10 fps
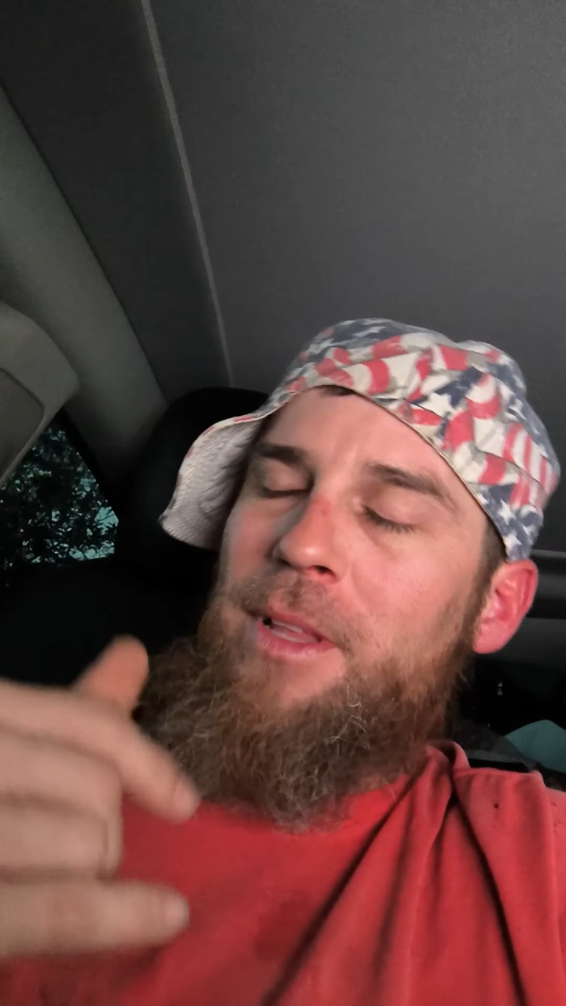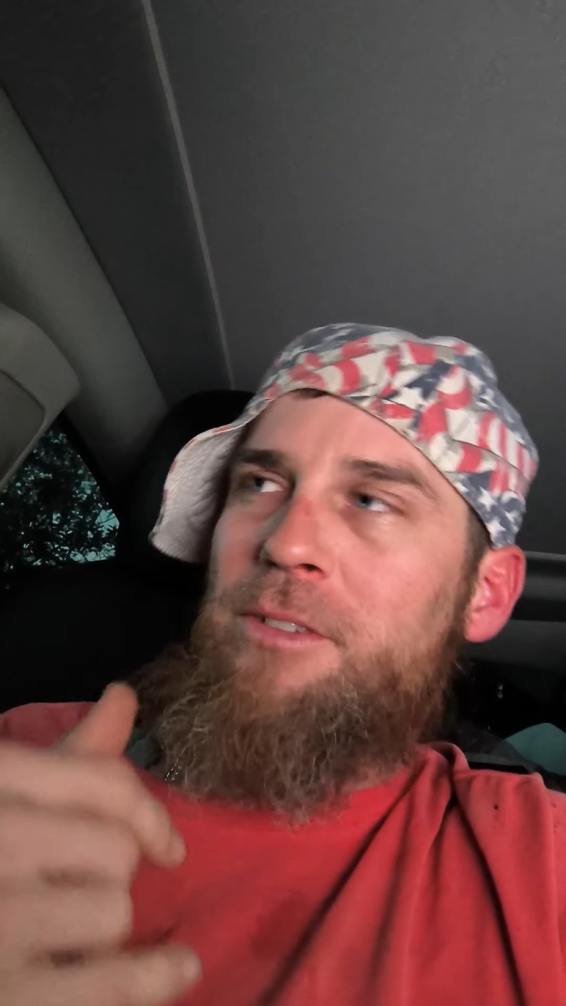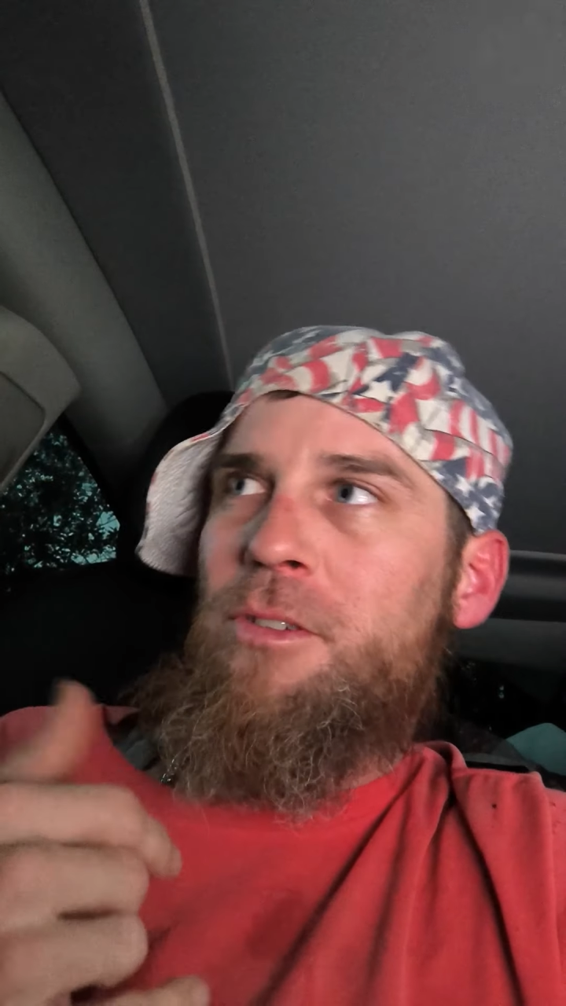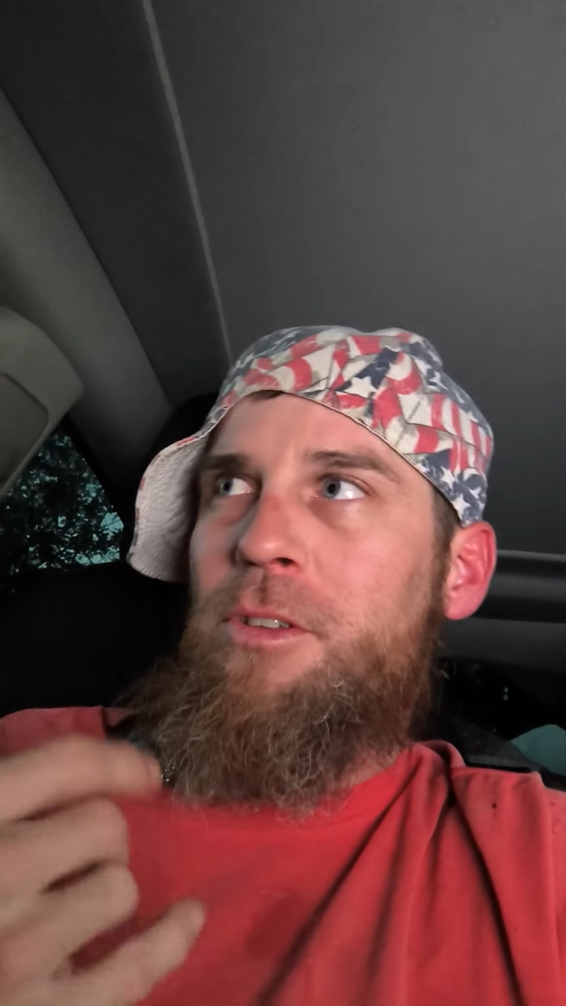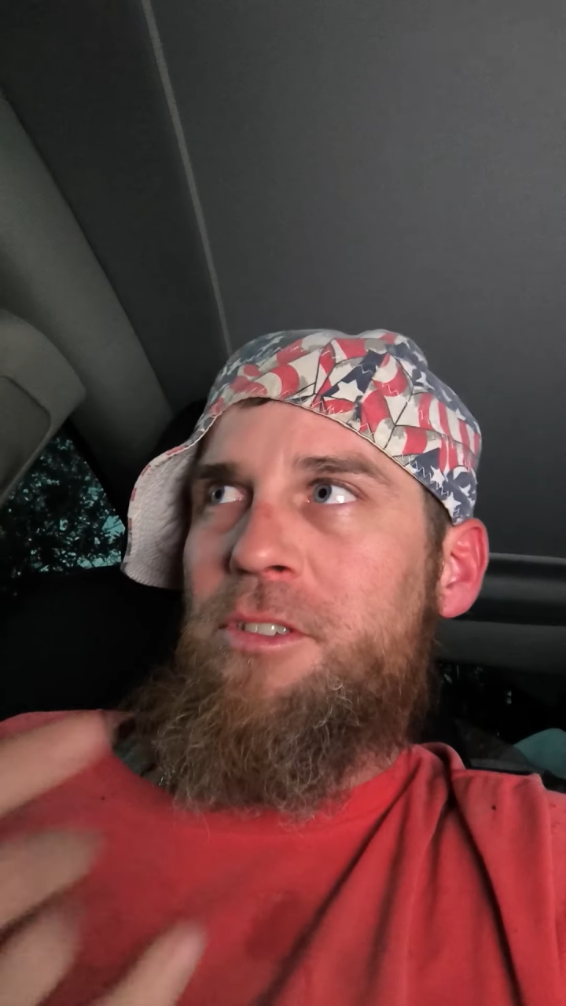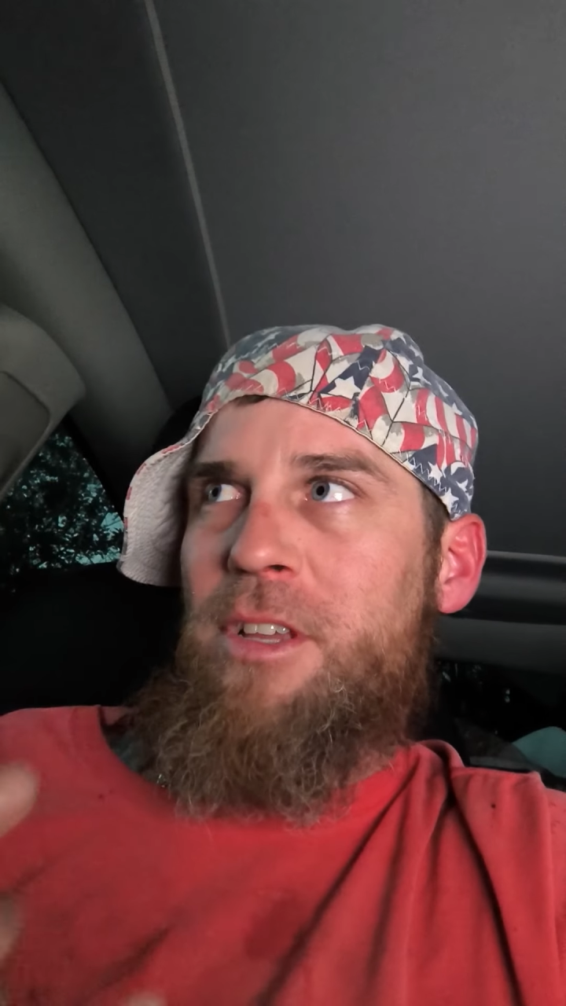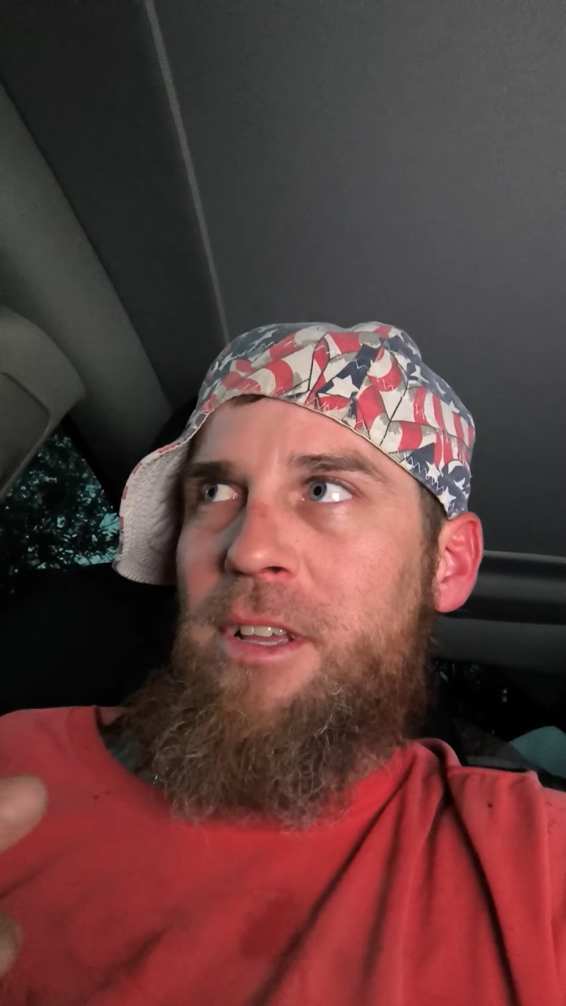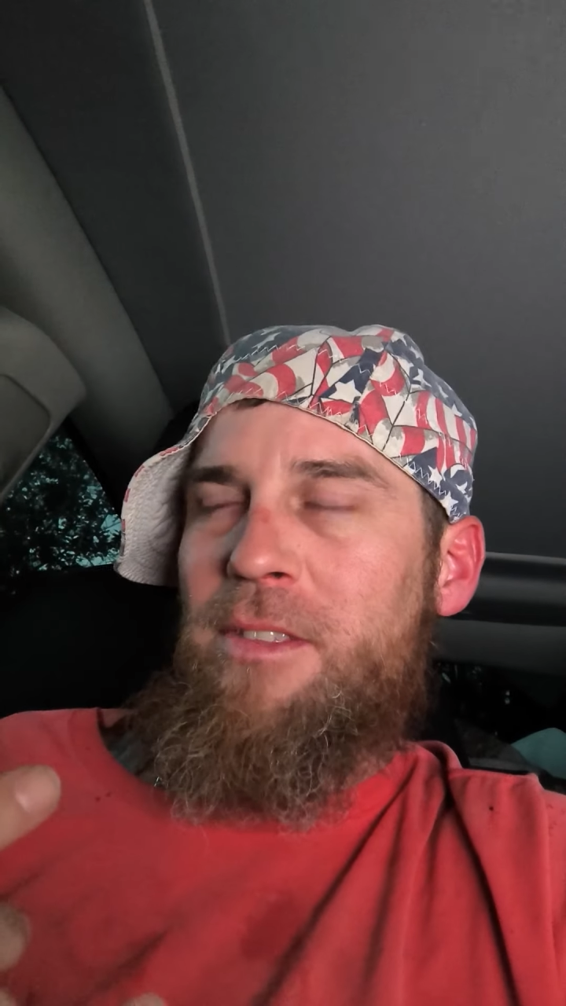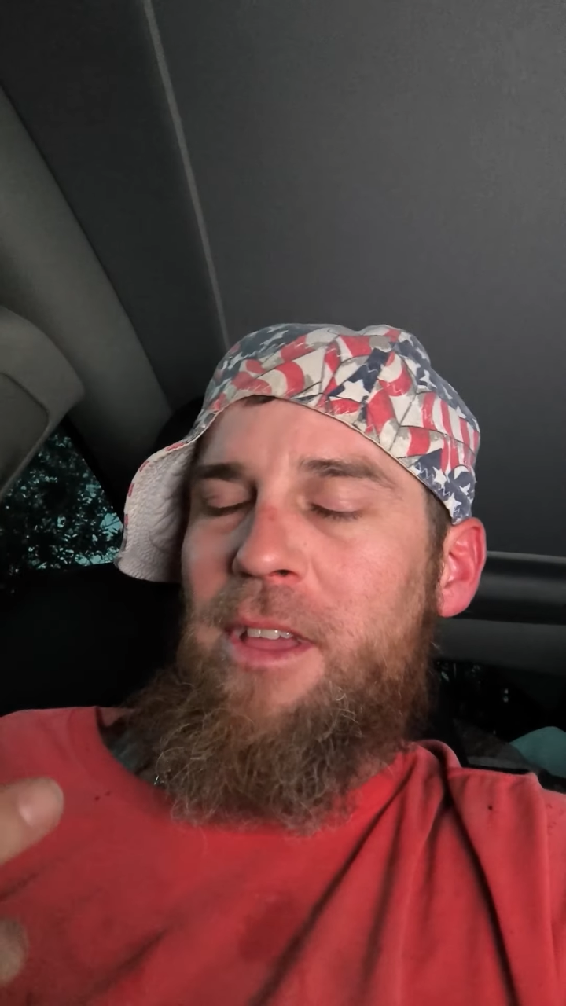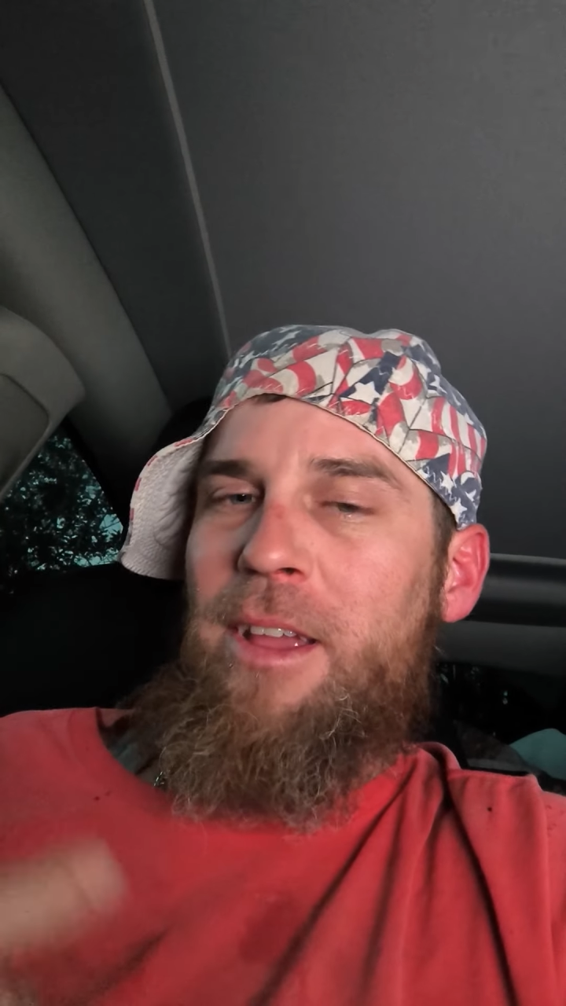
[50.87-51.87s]
Now let's go to the
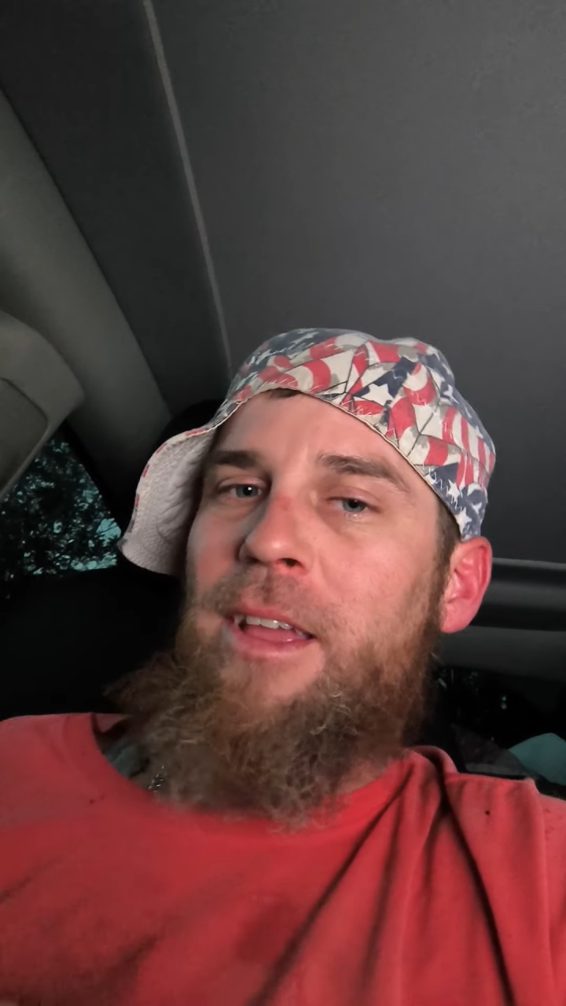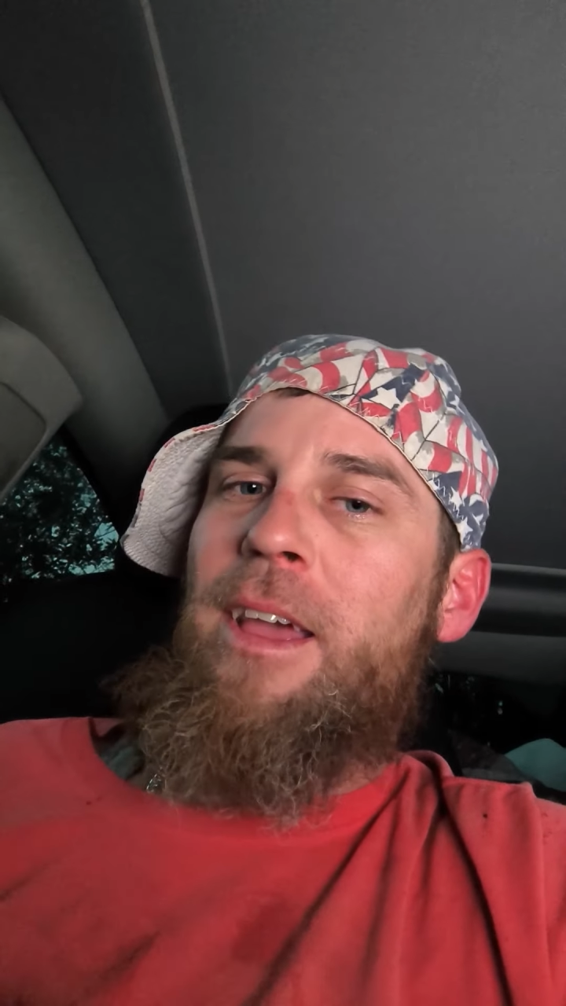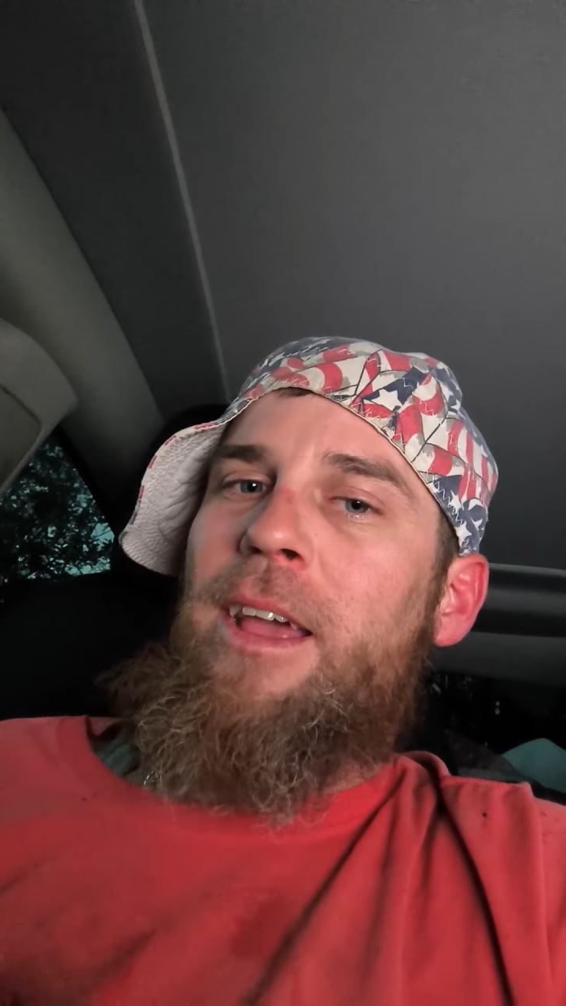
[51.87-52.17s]
second thing.